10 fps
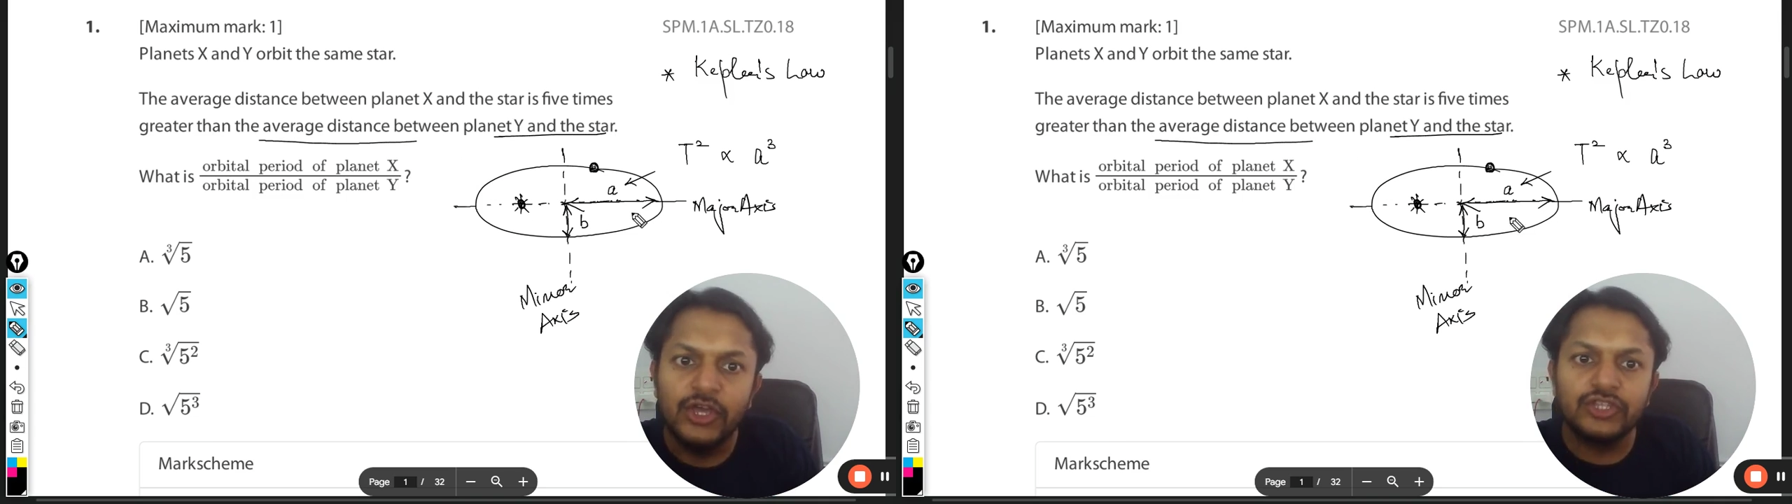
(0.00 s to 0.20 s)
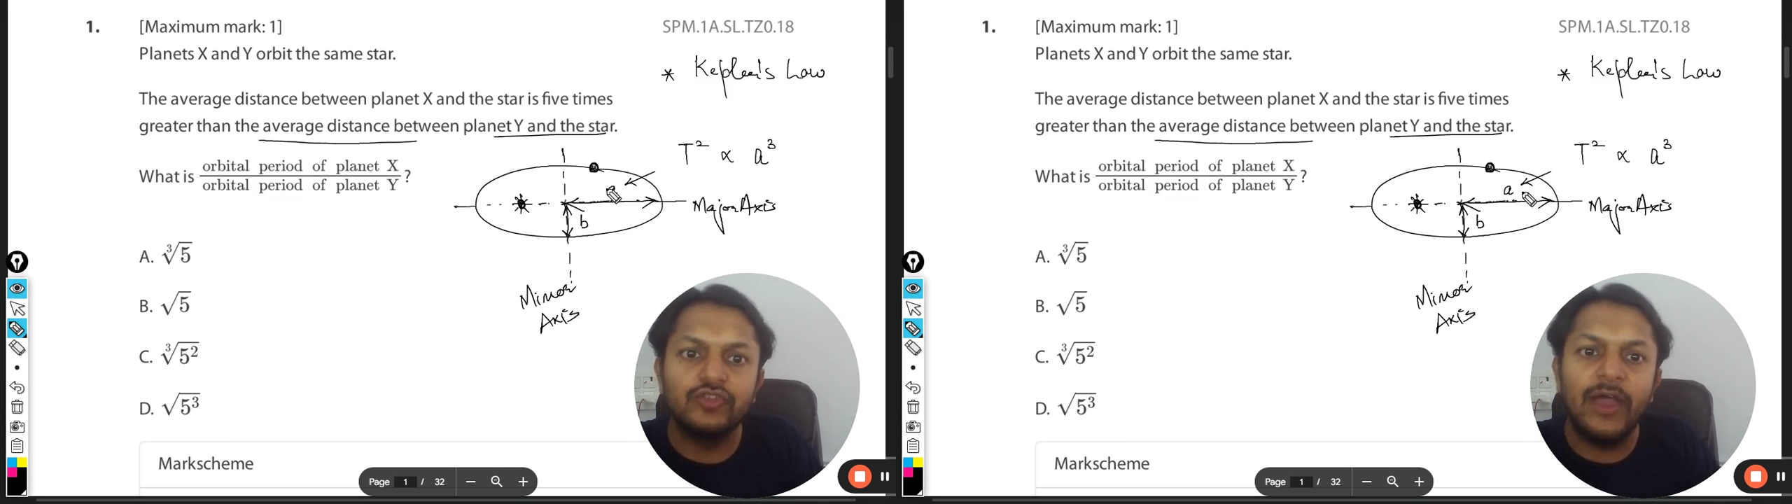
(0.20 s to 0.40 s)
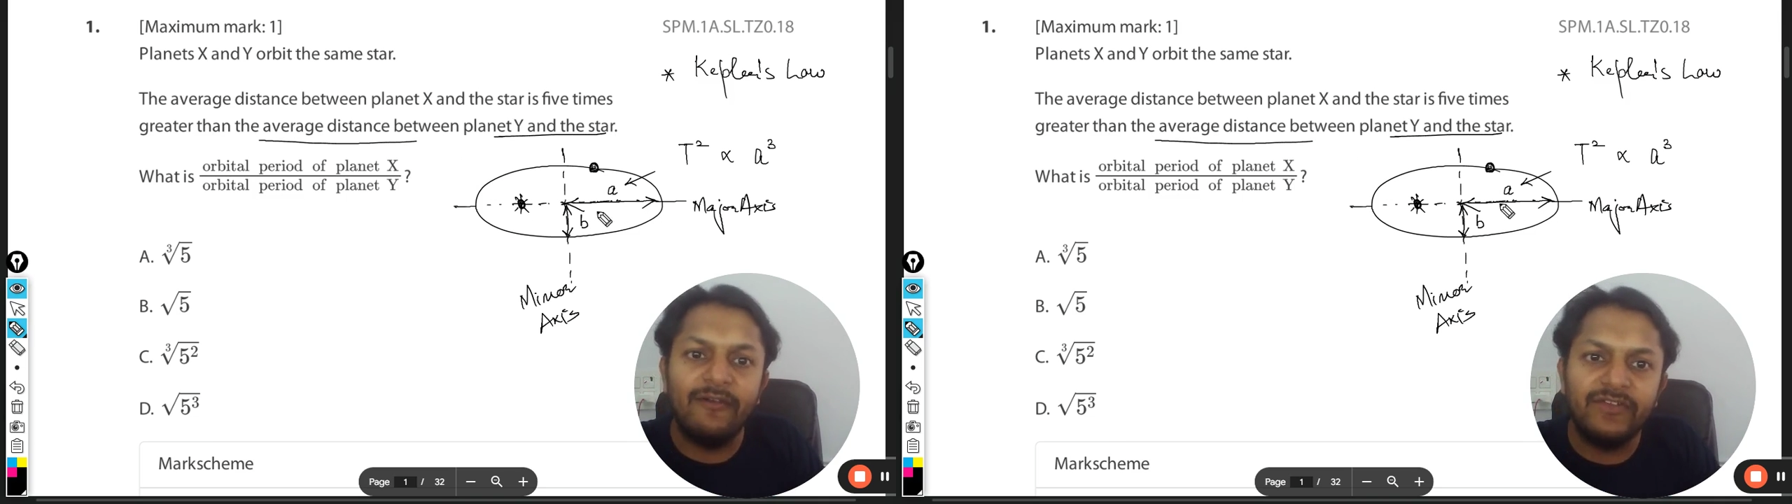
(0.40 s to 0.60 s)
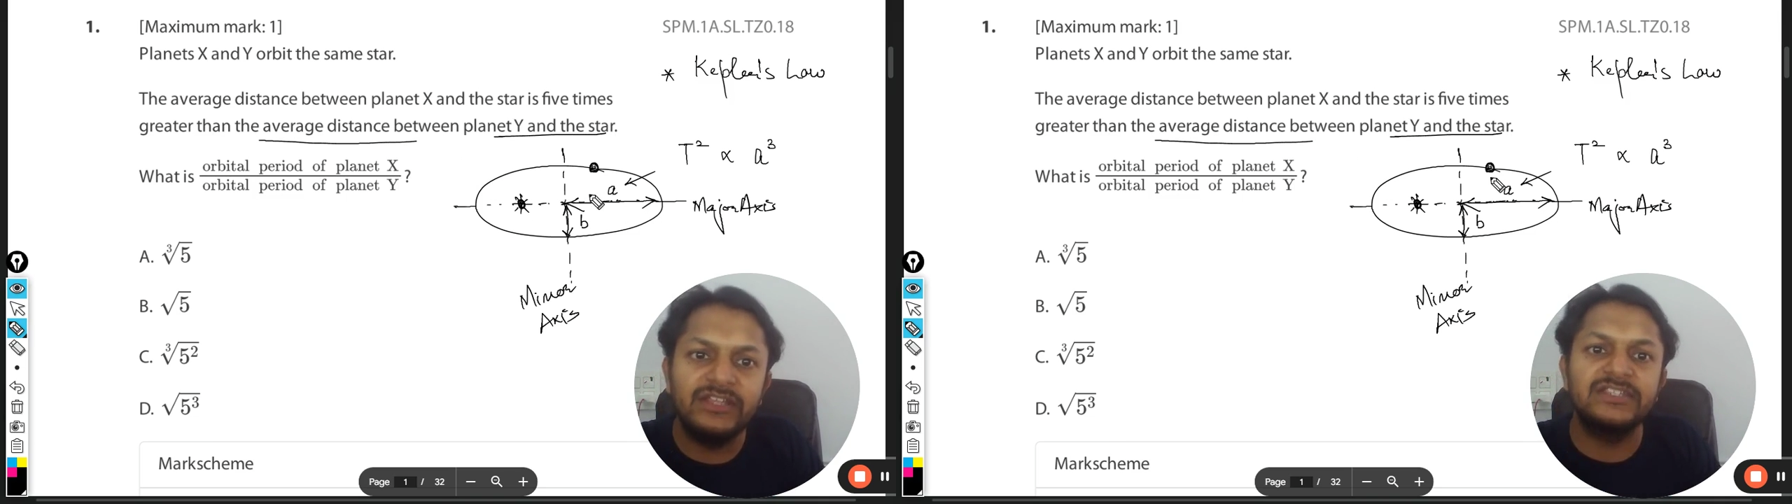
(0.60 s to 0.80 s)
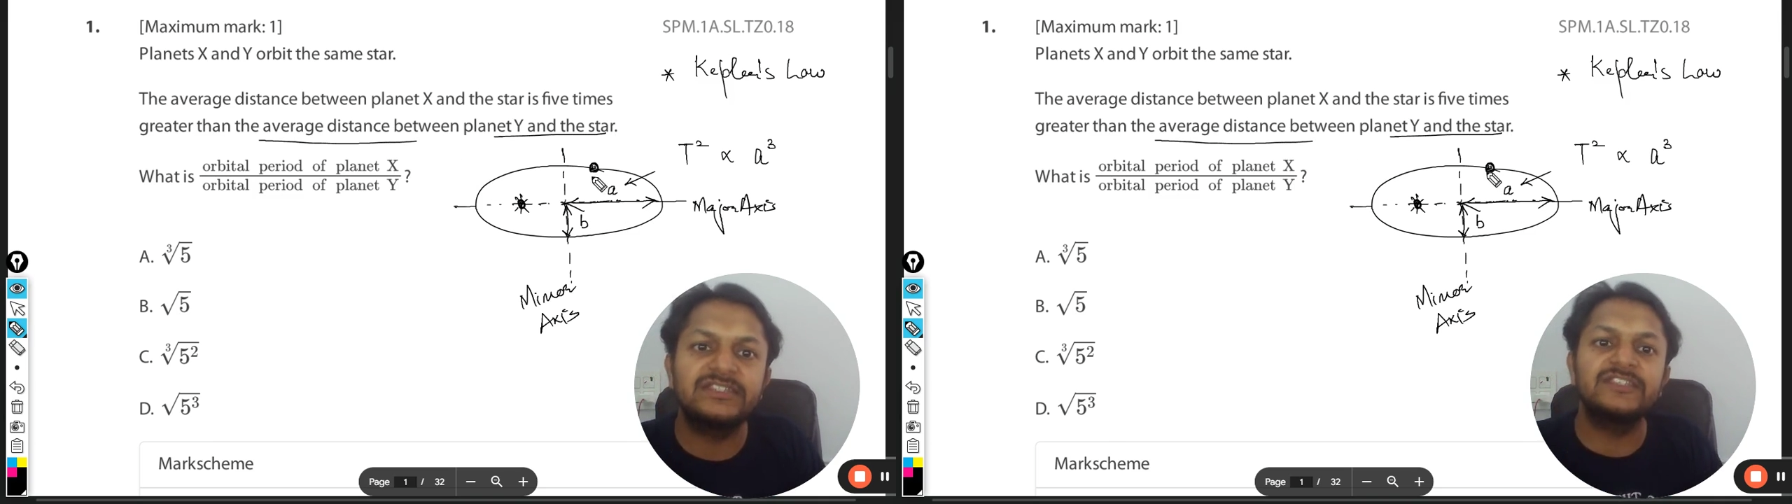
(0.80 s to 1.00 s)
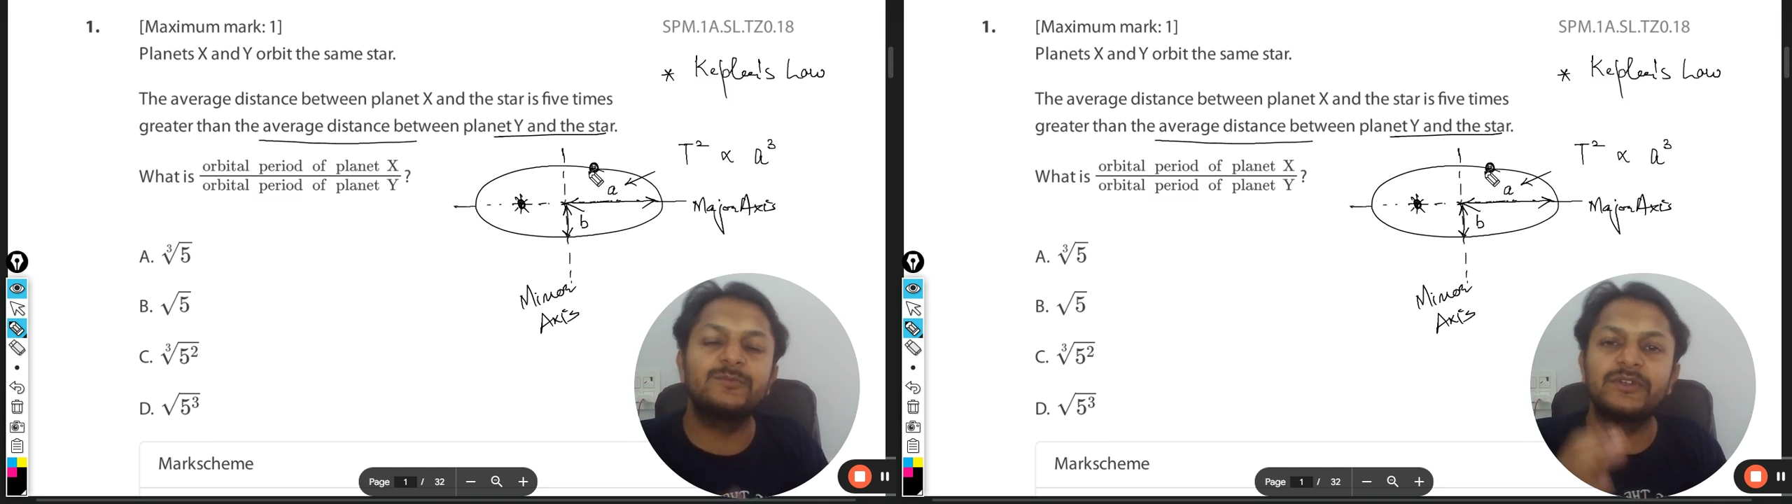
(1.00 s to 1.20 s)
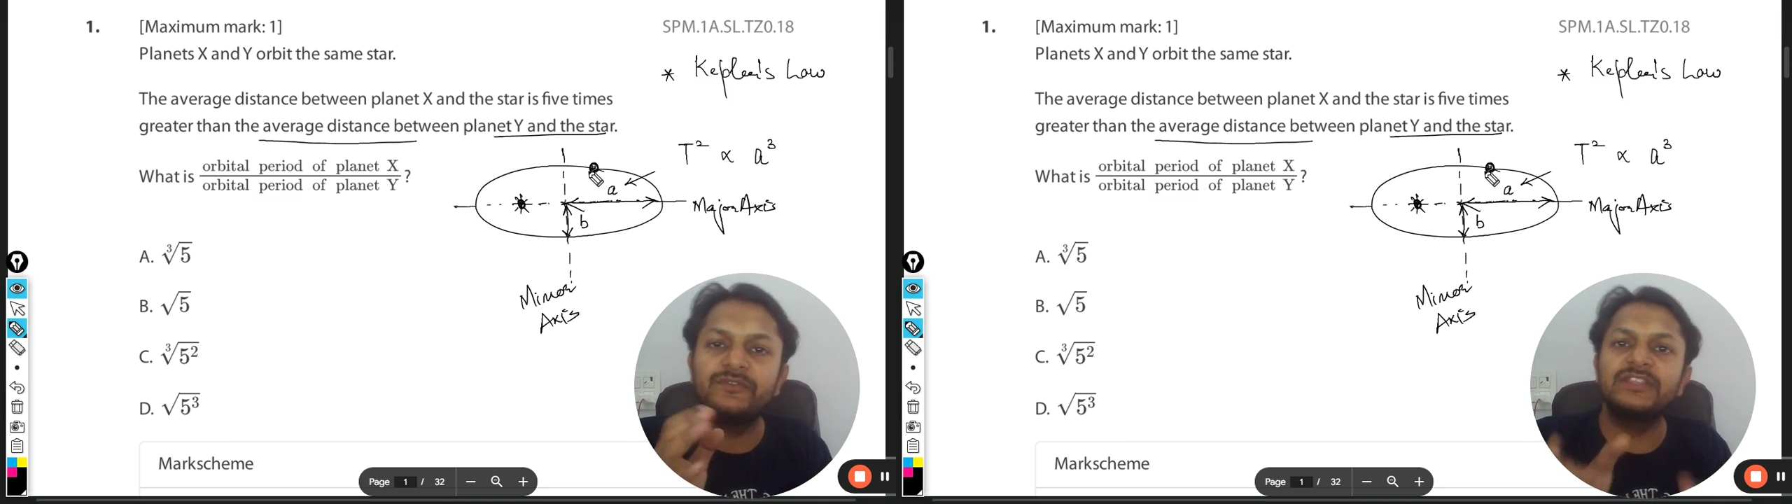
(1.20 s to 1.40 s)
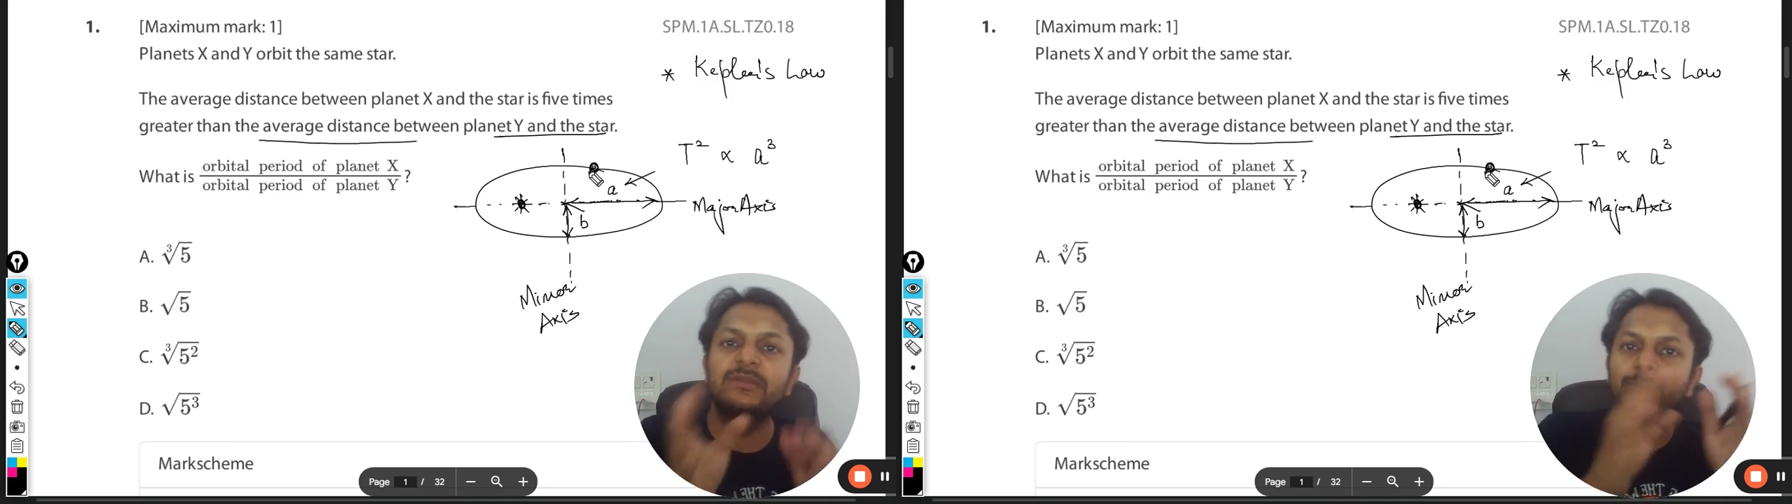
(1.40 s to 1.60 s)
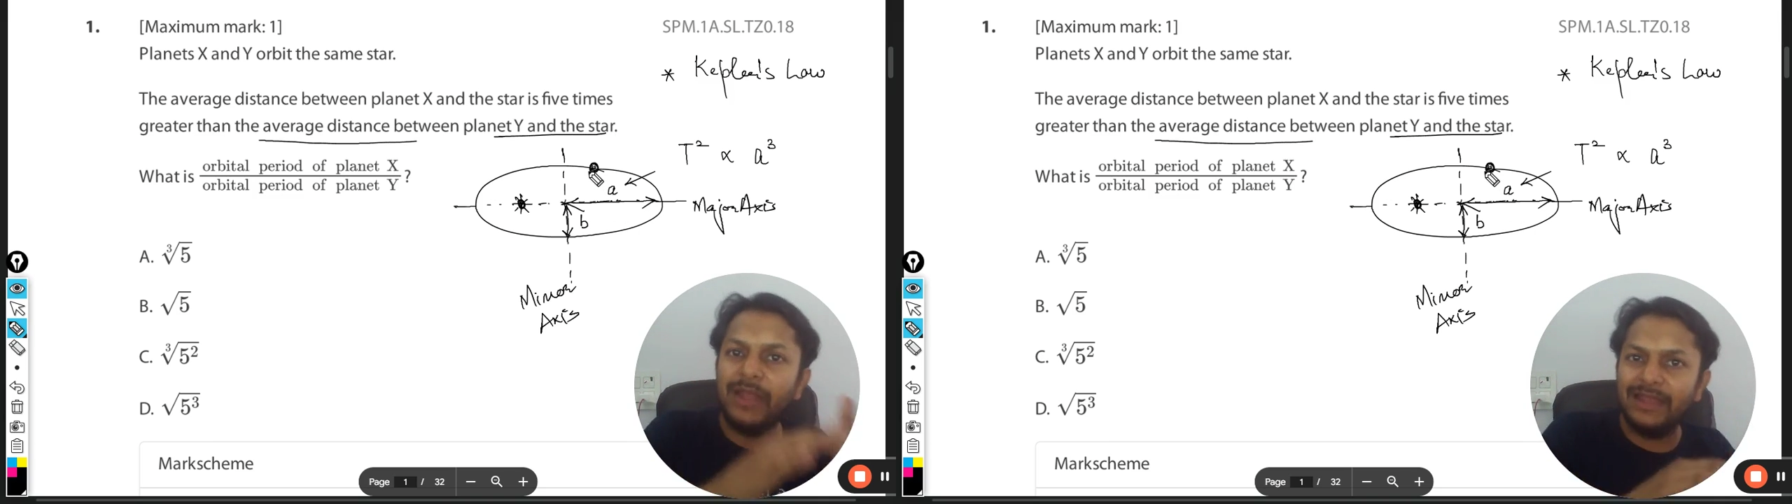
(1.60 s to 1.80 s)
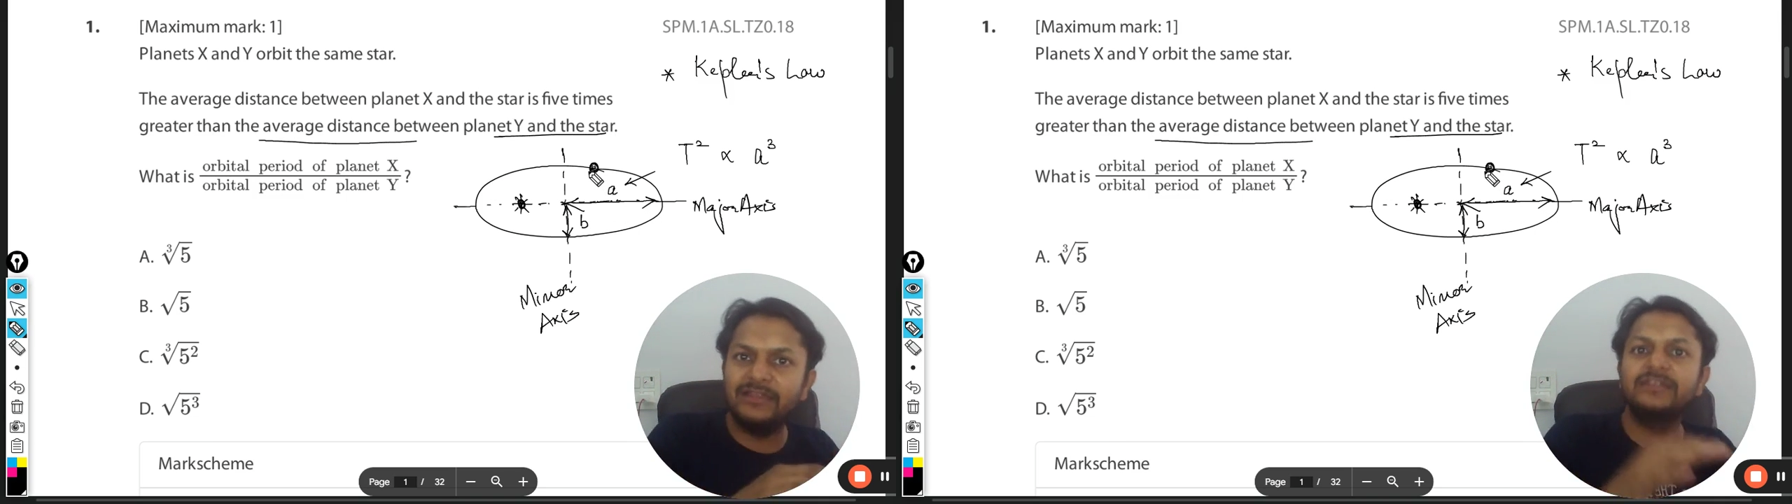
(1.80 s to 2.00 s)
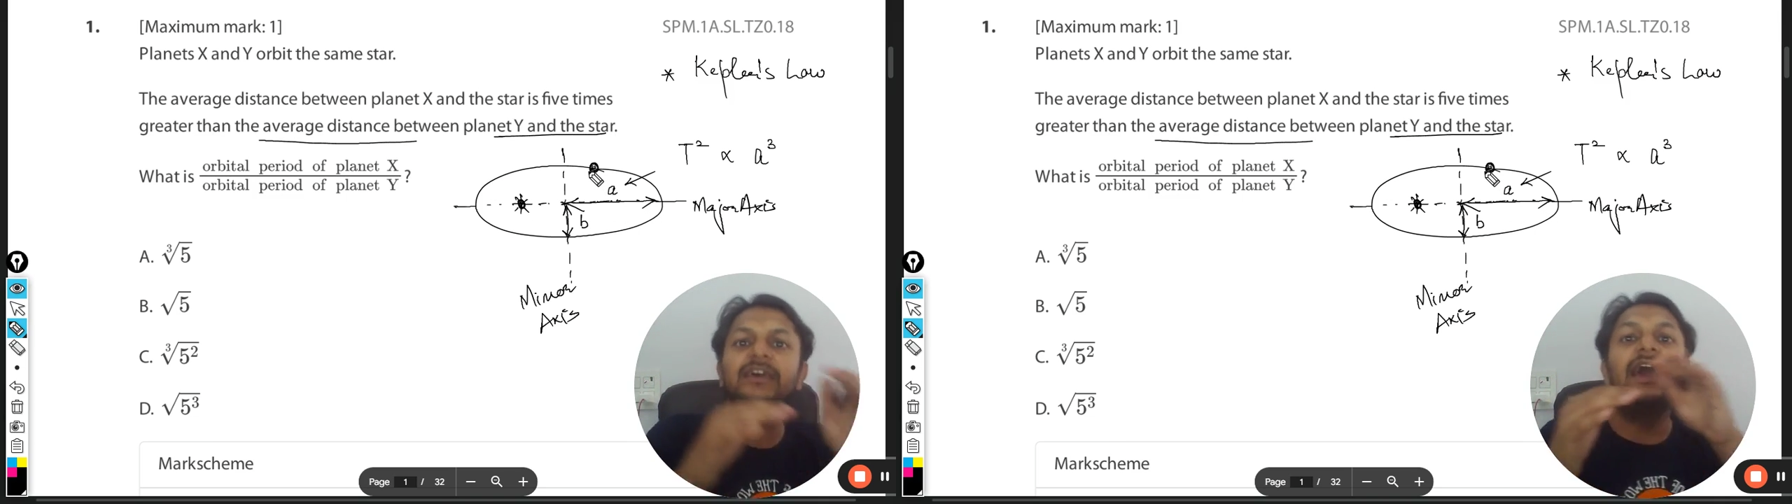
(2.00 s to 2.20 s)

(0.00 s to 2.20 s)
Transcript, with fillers: So average distance between the planet